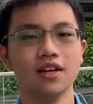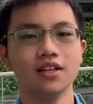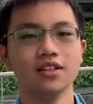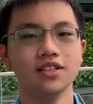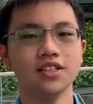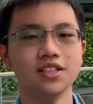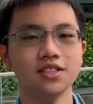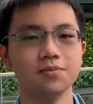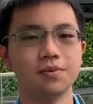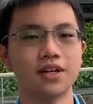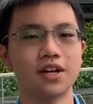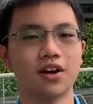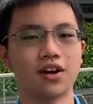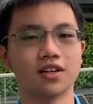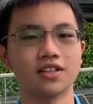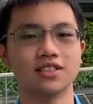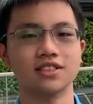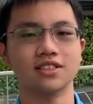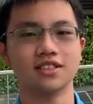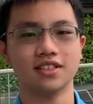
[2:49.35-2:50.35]
This is
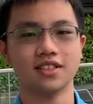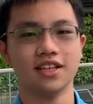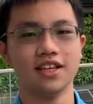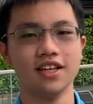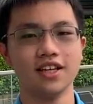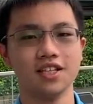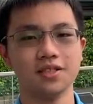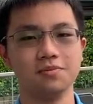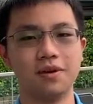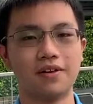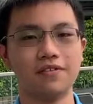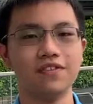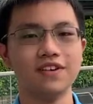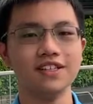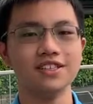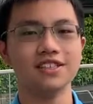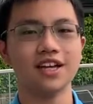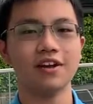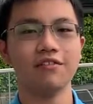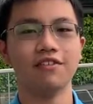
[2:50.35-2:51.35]
because it is my
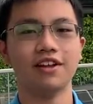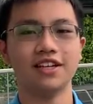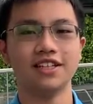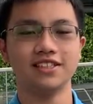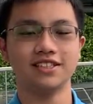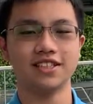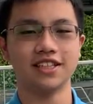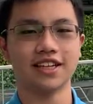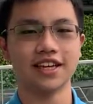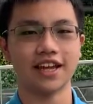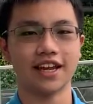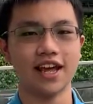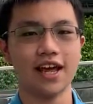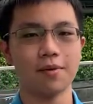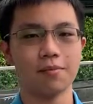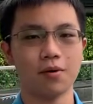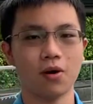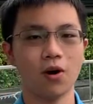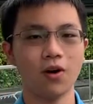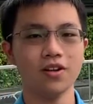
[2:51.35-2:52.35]
first time releasing an
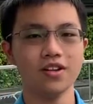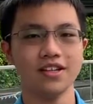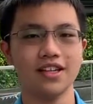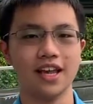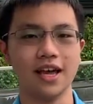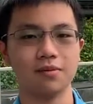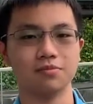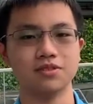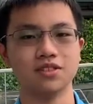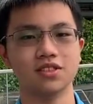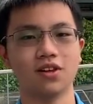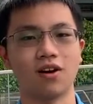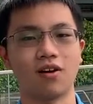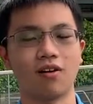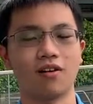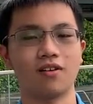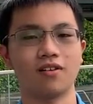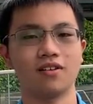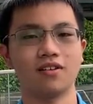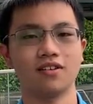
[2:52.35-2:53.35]
app on the App Store,
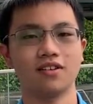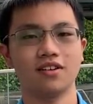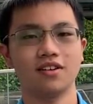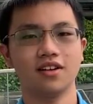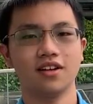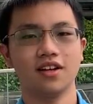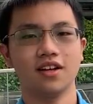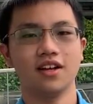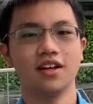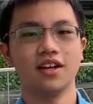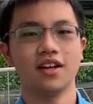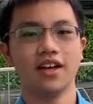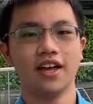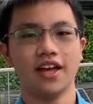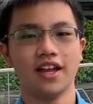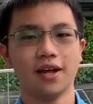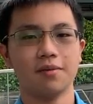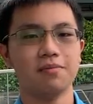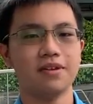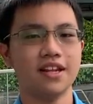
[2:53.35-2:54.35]
and
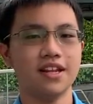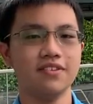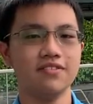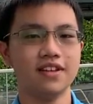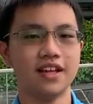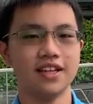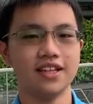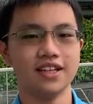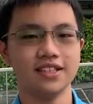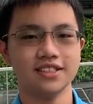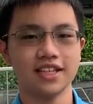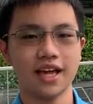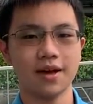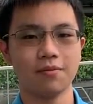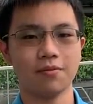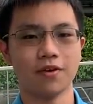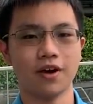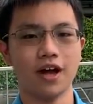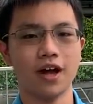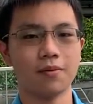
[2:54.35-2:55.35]
I believe that this app
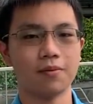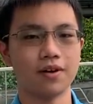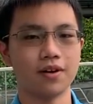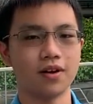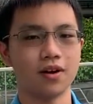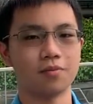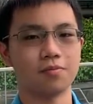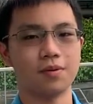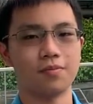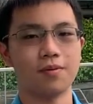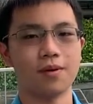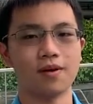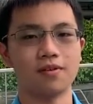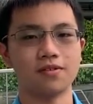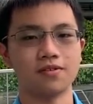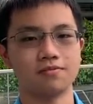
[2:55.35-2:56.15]
will help a lot of people.